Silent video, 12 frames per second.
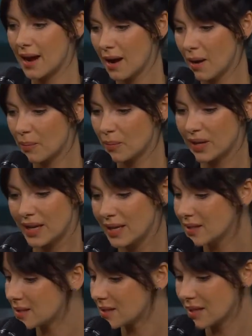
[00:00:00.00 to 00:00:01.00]
Um, but
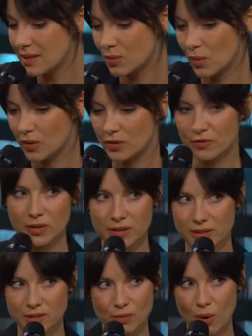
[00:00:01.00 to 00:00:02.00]
he's he's wonderful
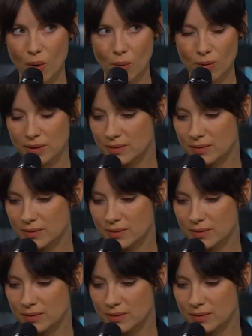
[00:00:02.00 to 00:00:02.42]
in this role,